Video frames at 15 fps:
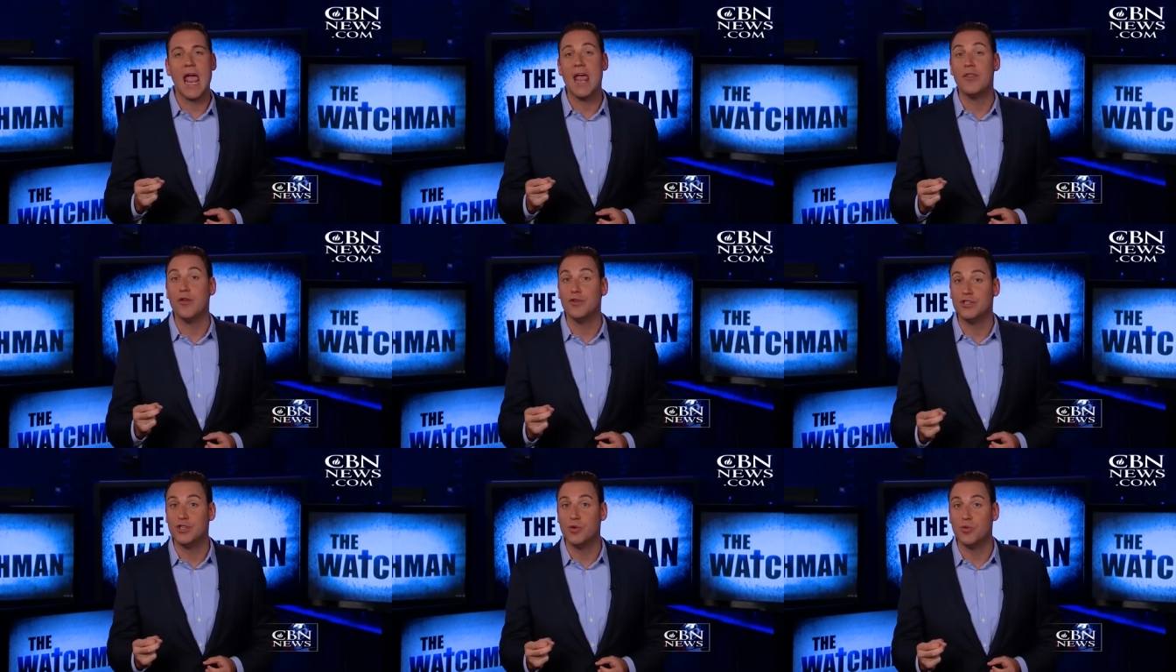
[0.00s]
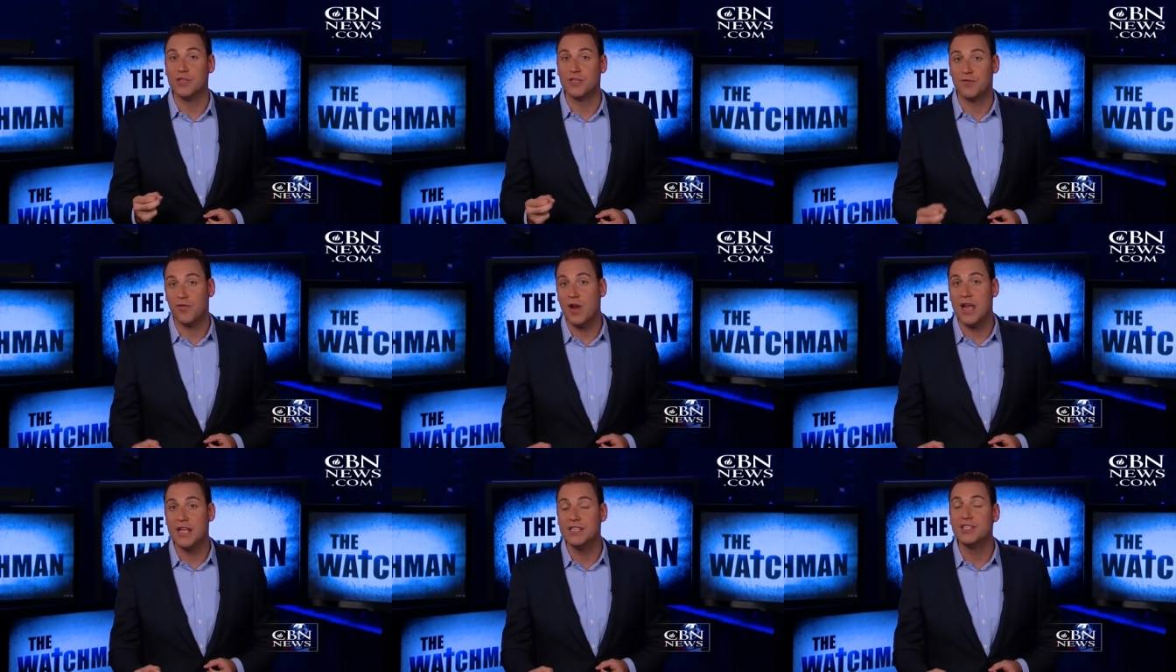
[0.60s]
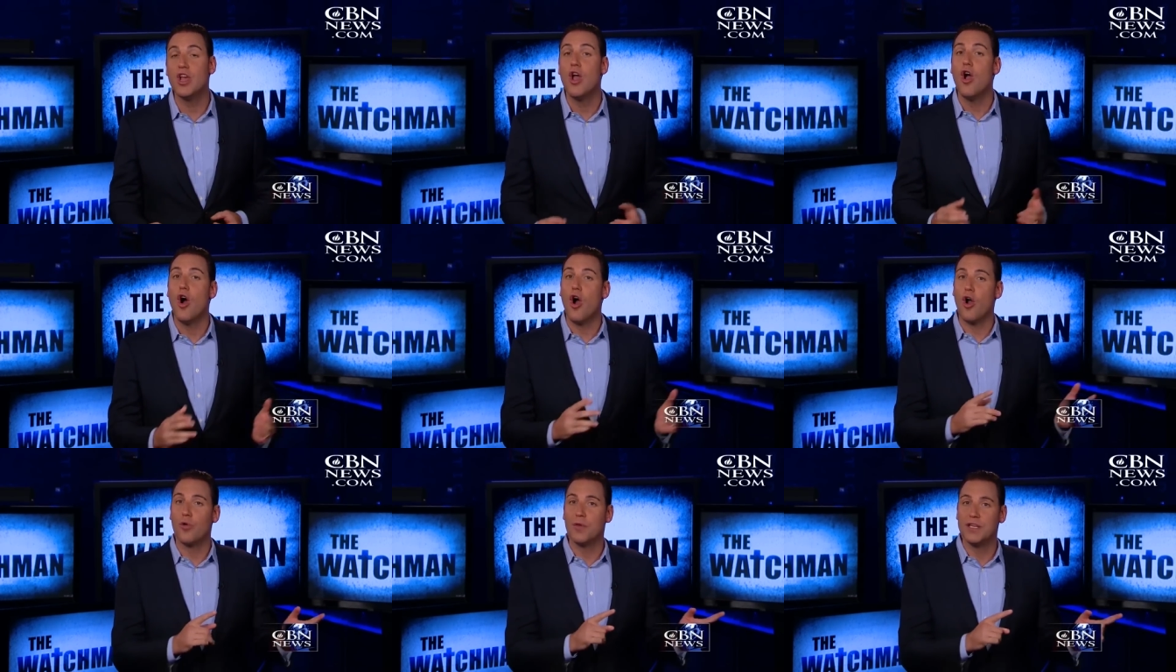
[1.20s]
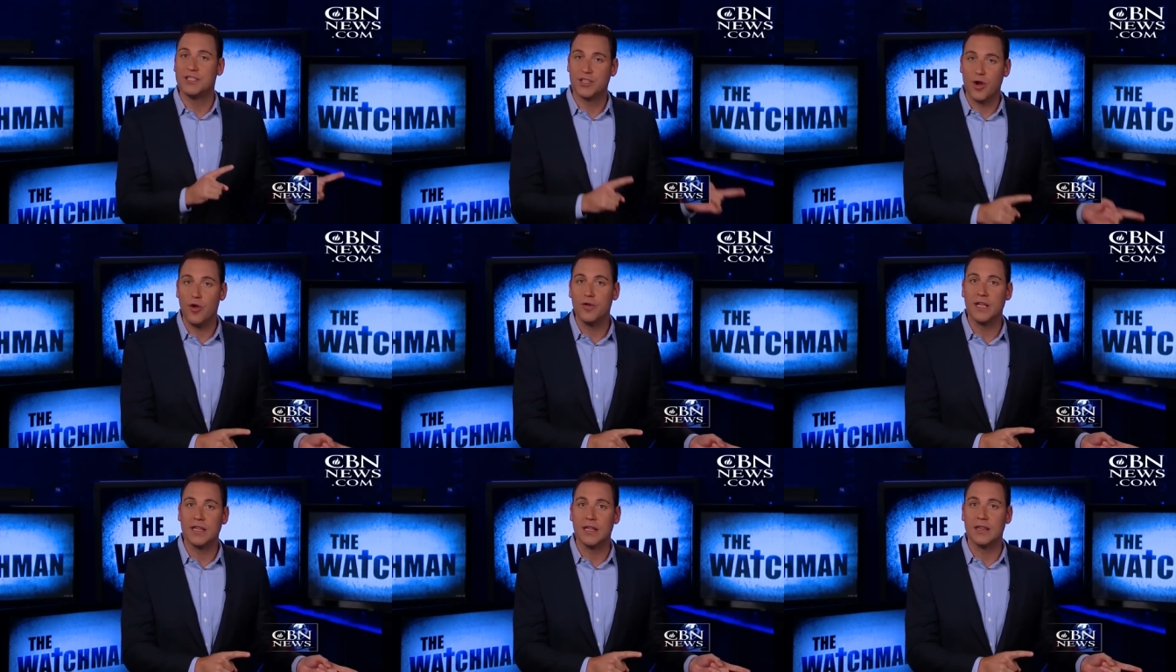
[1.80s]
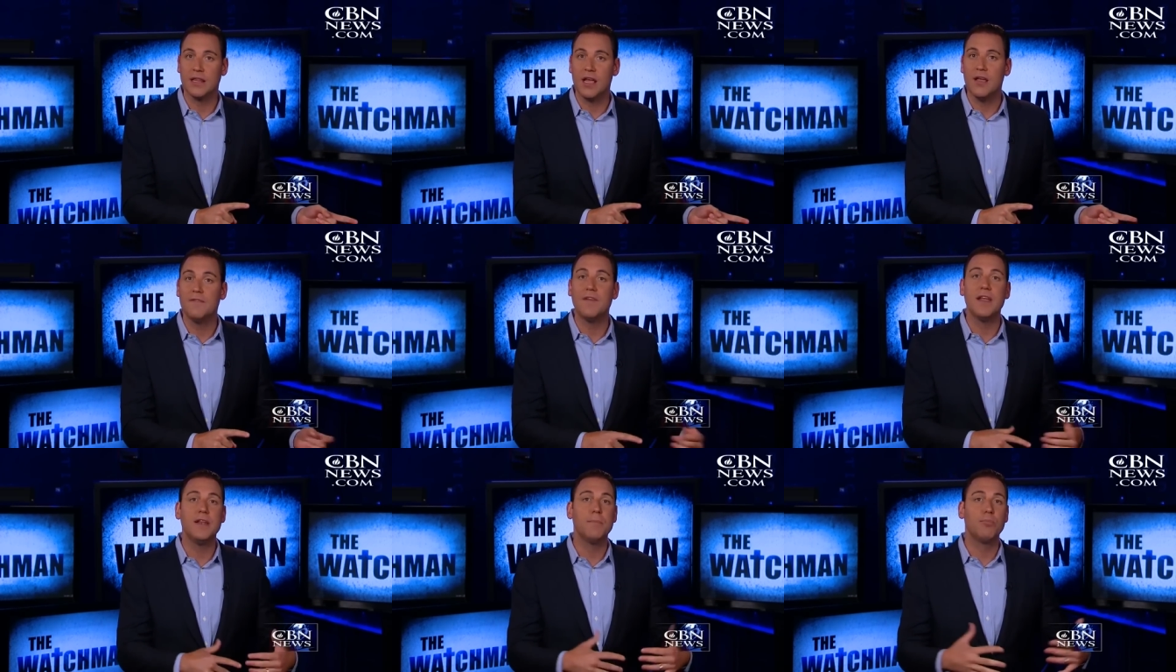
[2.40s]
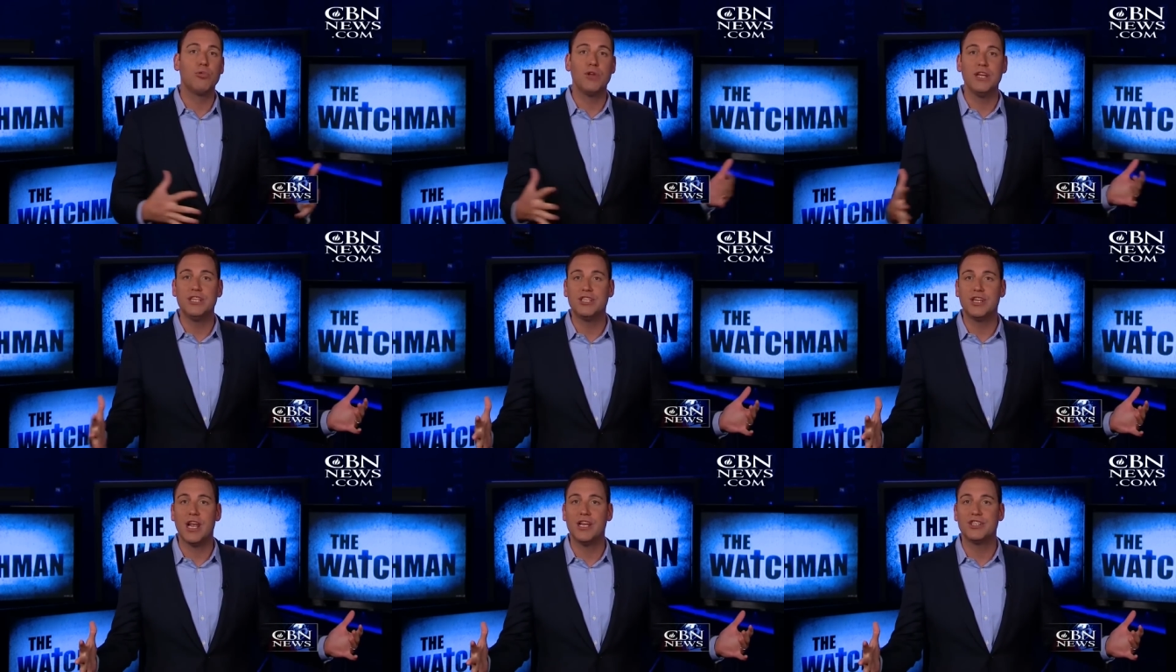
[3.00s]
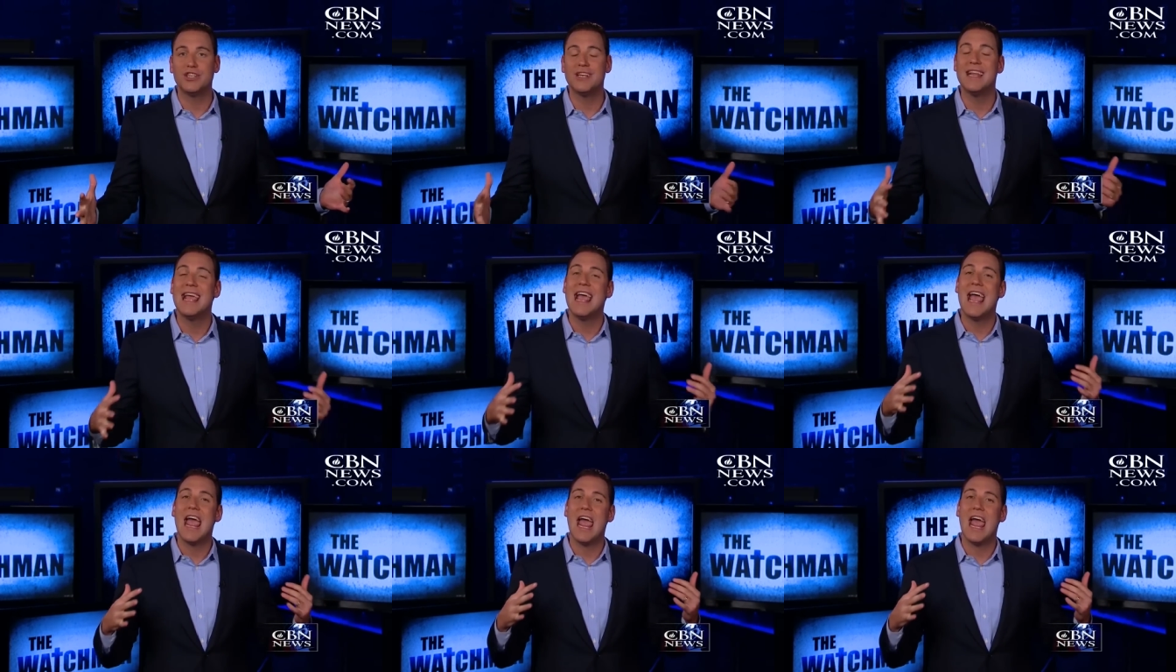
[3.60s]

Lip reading: and their Jewish friends are returning the love and appreciation